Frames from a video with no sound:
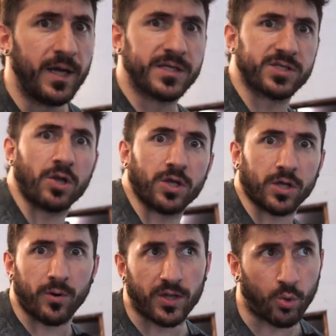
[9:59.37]
Start
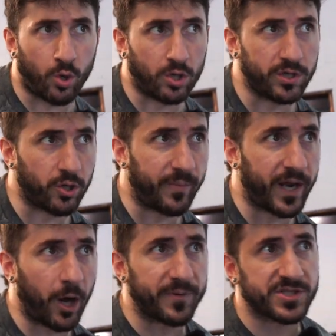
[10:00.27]
looking around the world a little bit,
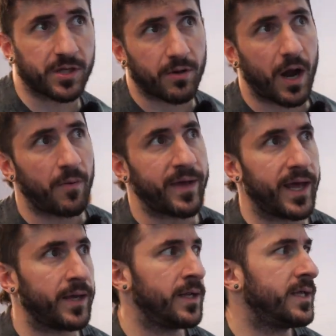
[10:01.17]
help each other out, man.